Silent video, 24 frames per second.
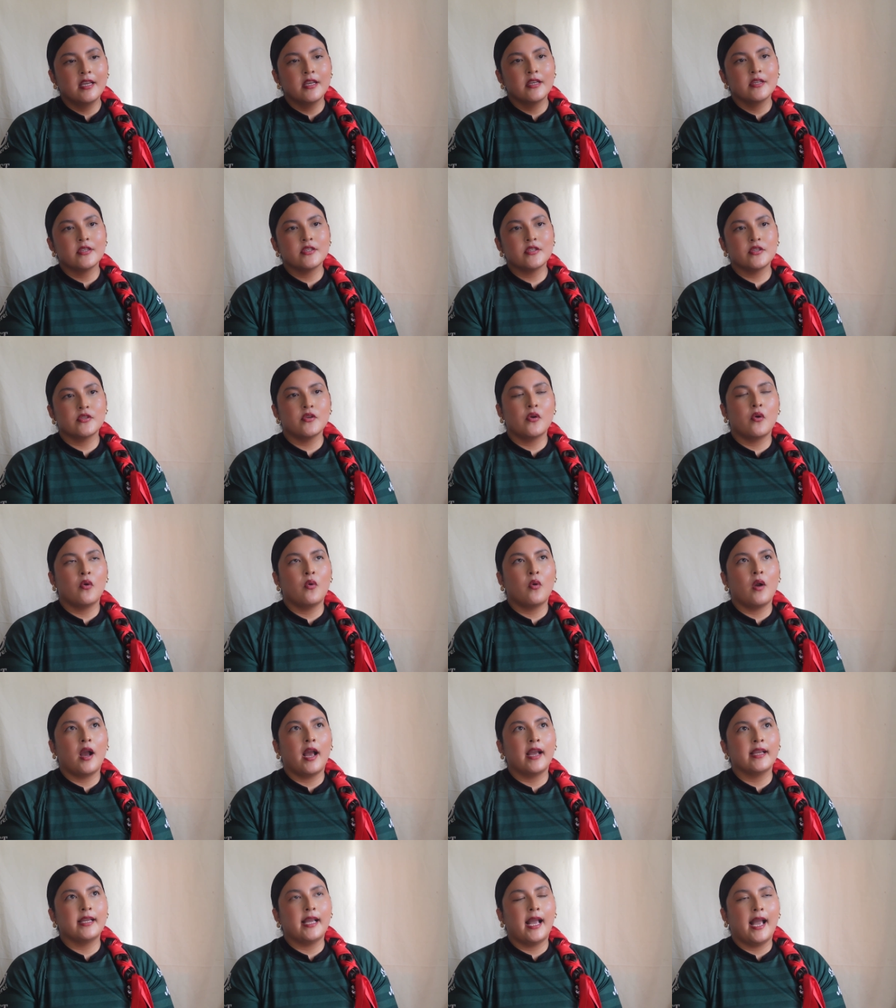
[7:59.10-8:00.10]
So
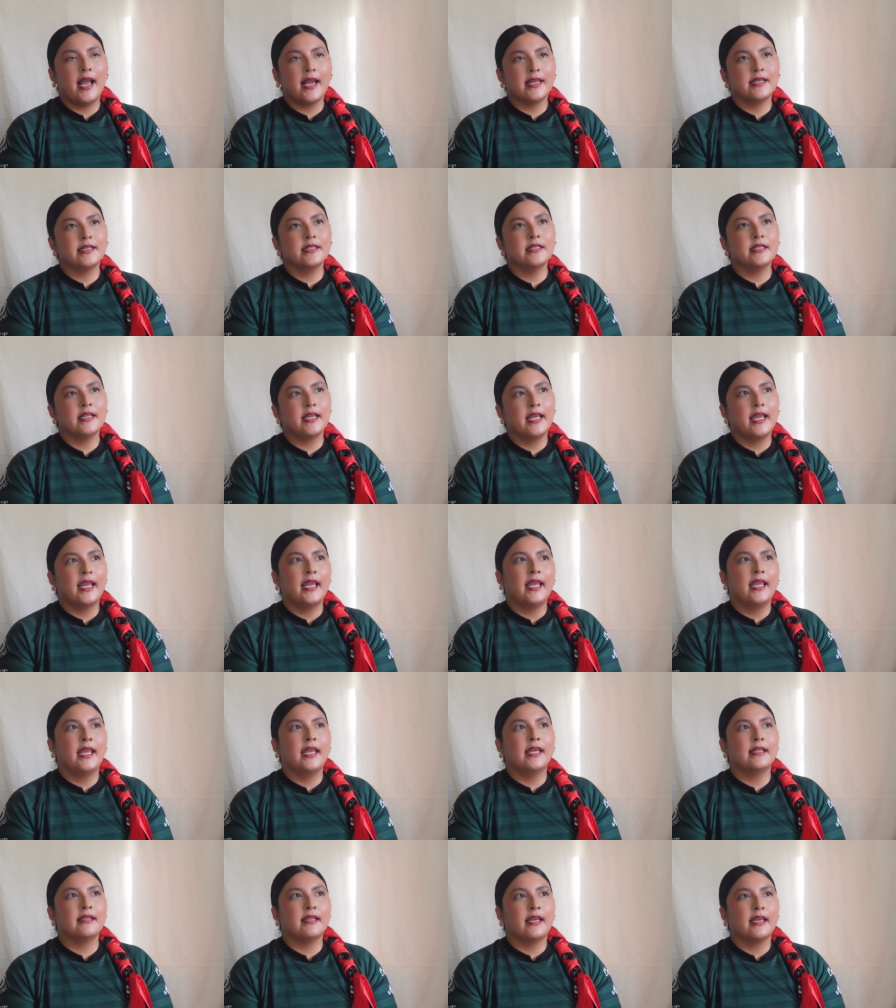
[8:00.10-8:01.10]
I added
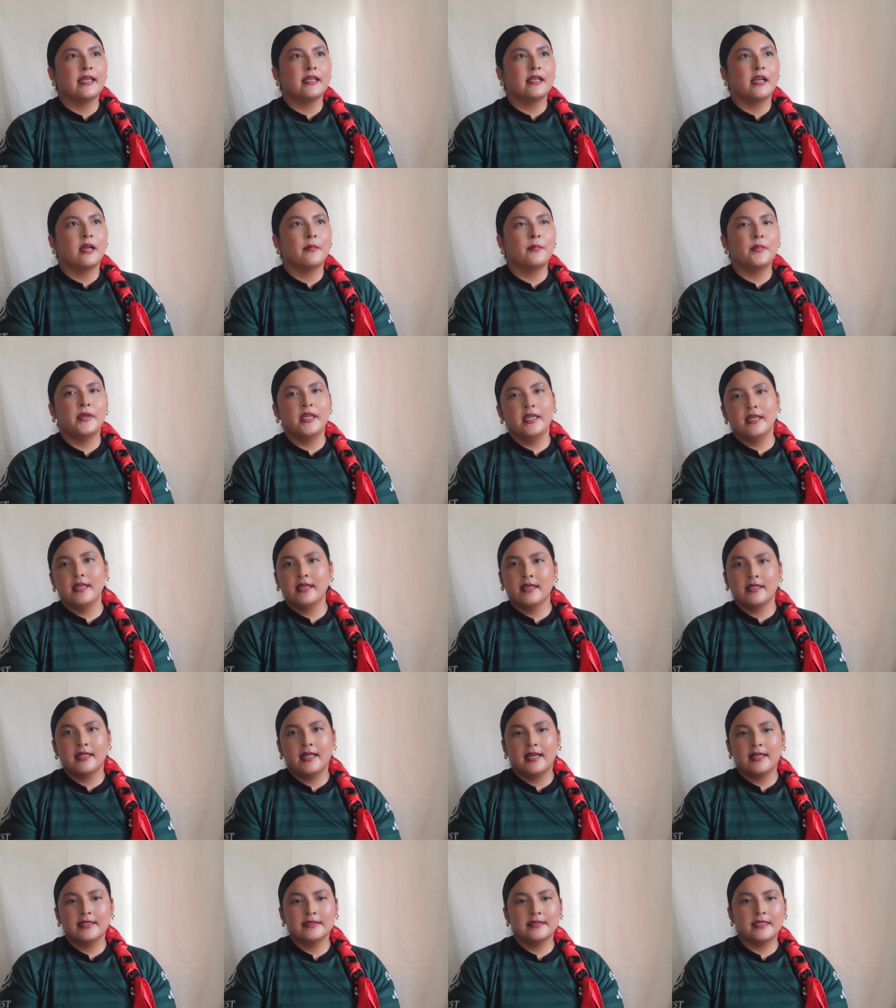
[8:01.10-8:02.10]
a PE
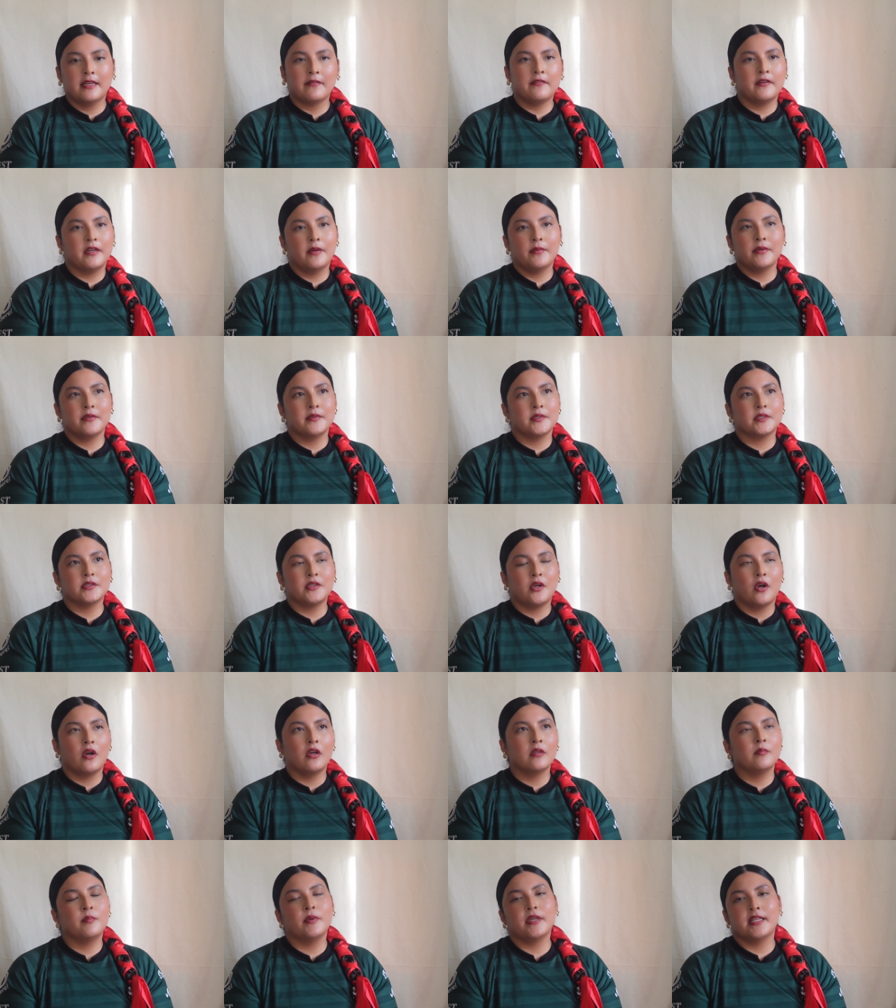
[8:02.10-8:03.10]
class. I forgot what it was
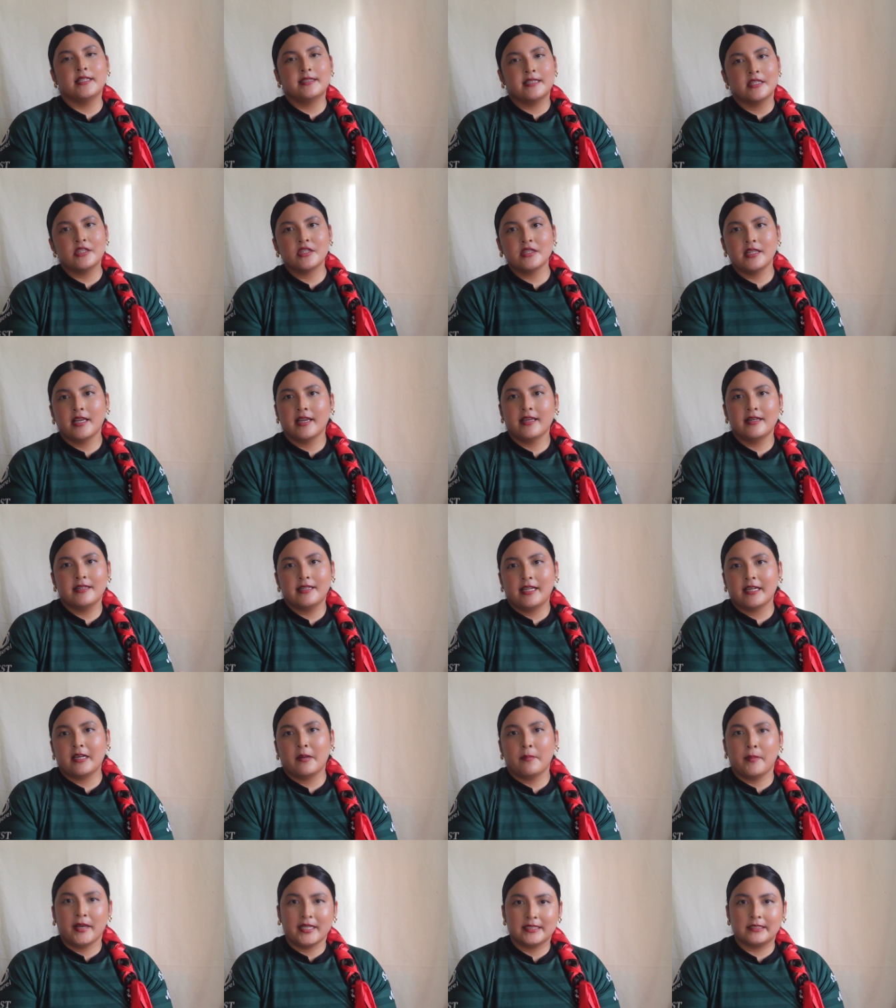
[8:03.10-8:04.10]
called, but essentially I added like
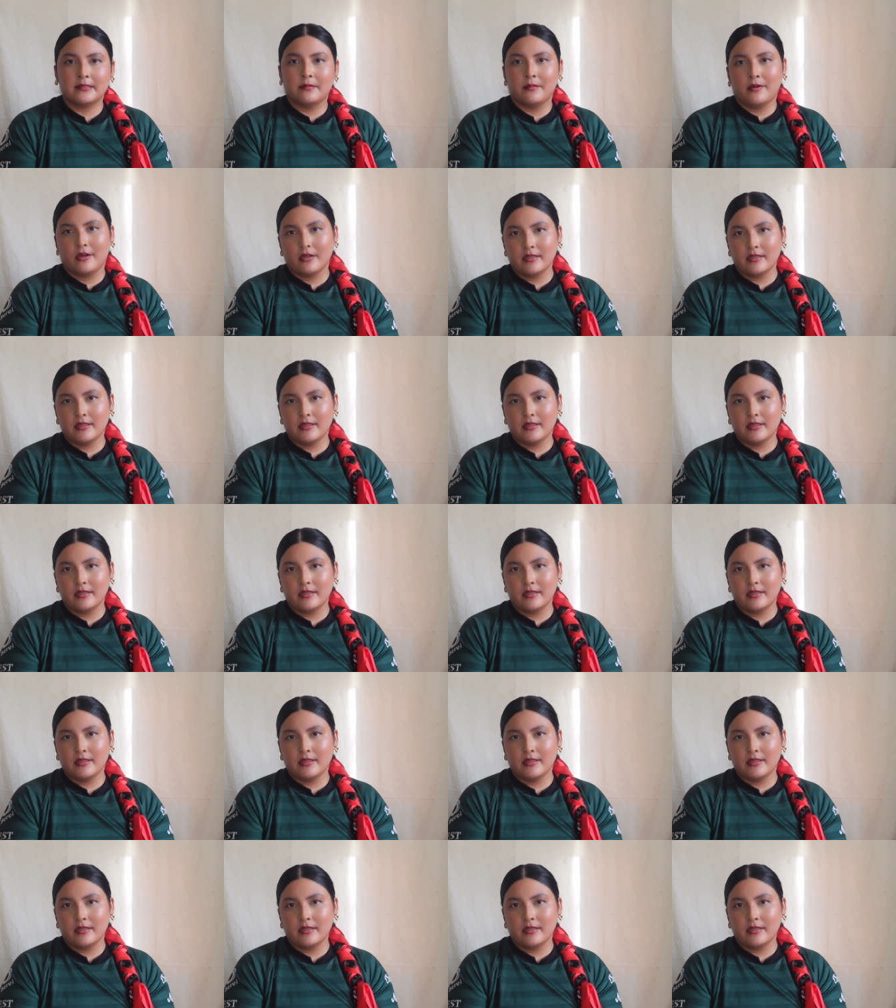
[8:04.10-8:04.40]
a basketball